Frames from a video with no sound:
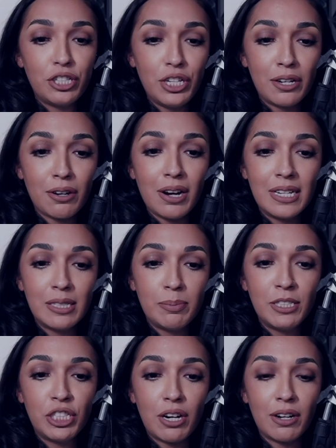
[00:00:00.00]
she and her
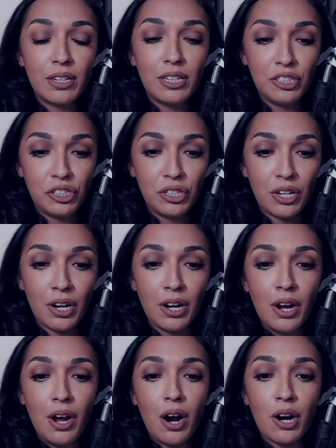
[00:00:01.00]
husband, Jared Kushner,
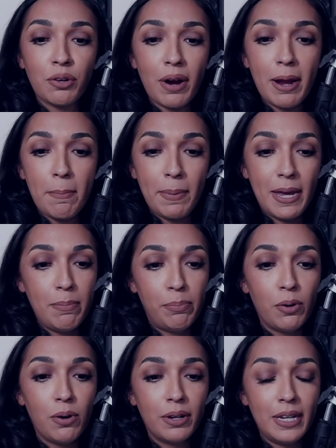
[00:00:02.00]
are great
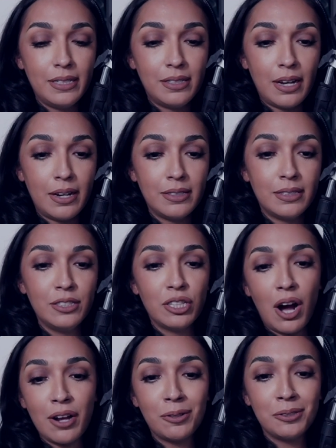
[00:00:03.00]
people, he says.
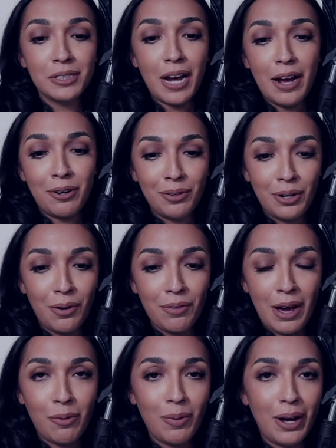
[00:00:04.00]
Donald, I don't know
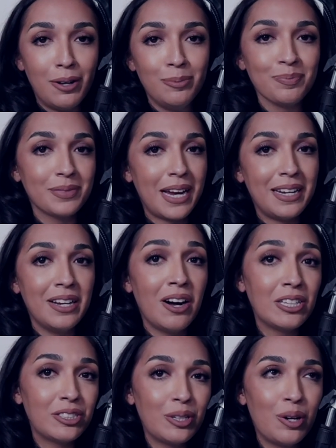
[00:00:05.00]
that well. And he
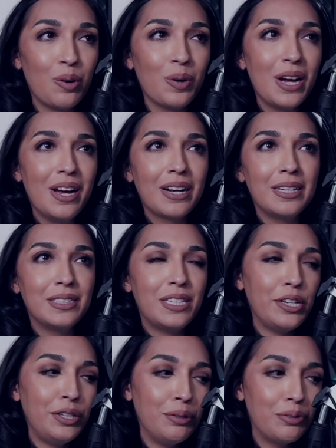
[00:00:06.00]
also
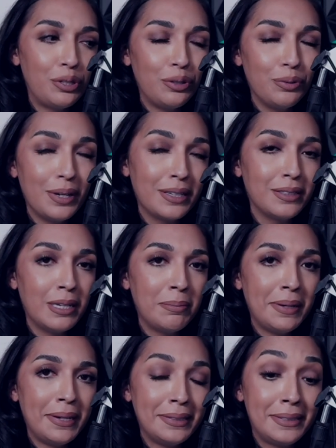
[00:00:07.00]
continued to
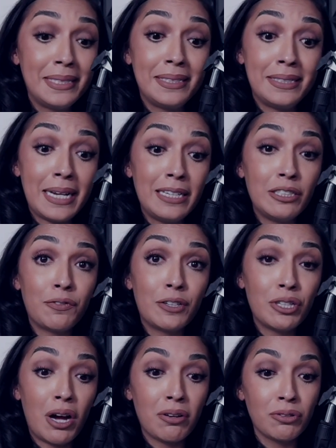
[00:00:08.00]
exhibit his distaste for
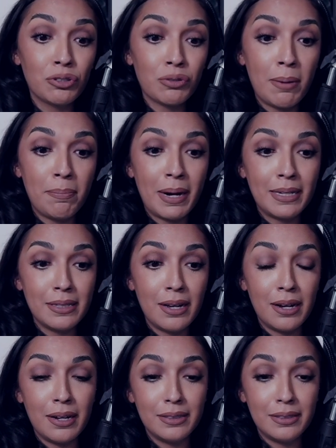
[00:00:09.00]
Donald Trump by
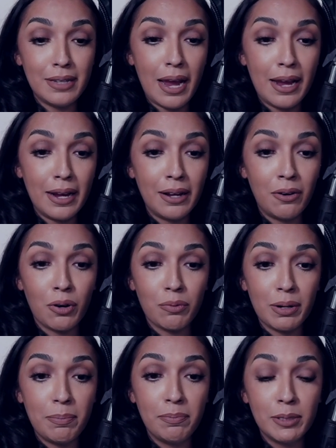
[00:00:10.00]
saying or
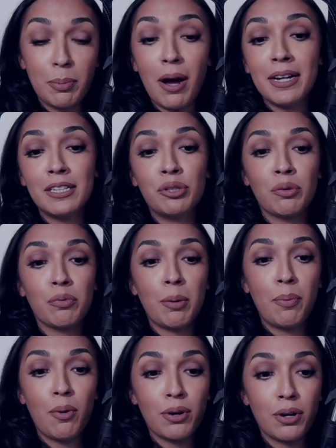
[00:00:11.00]
responding to a
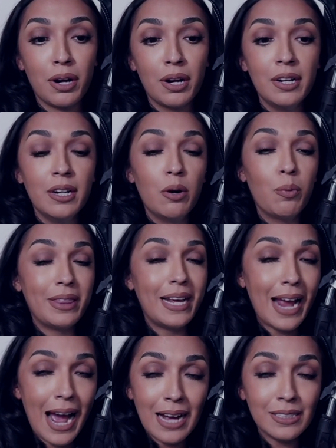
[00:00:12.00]
reporter when
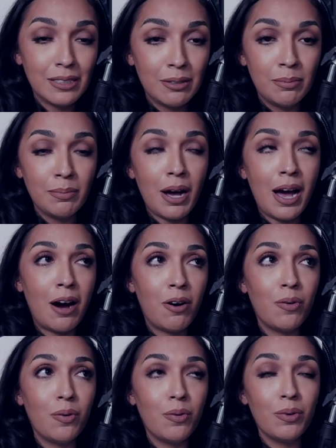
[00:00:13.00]
they asked him
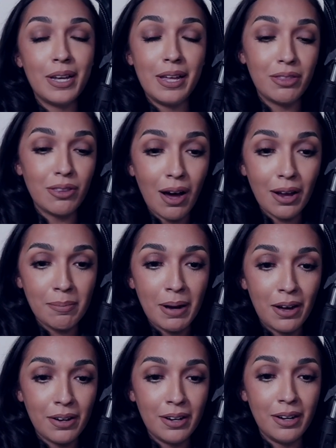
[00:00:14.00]
how he thought
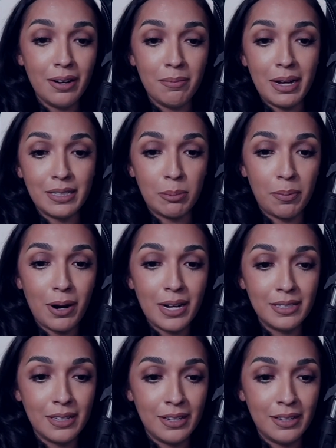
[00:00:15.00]
about him as a
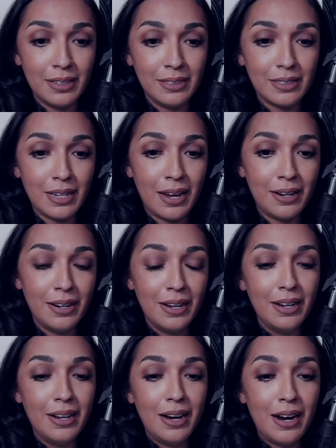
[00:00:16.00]
president. He said
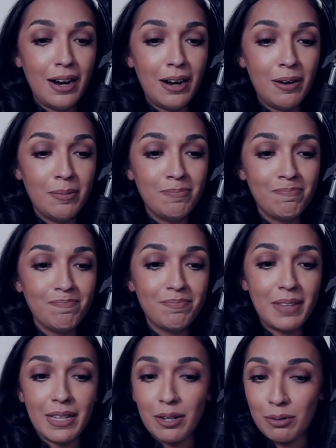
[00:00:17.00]

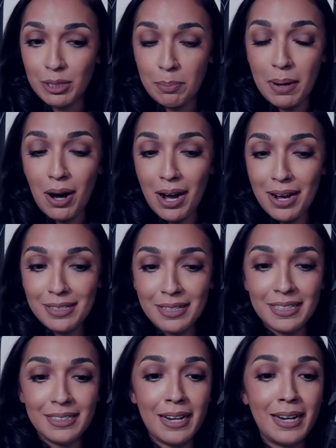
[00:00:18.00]
that there was a pause,
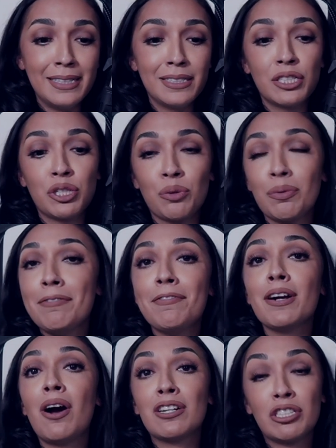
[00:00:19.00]
and he said he's a
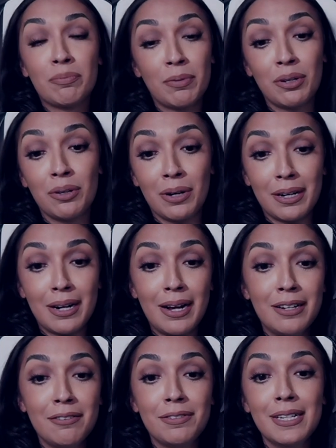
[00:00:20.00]
terrific entrepreneur,
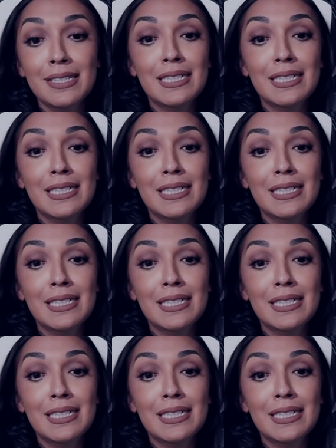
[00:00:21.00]
kind of,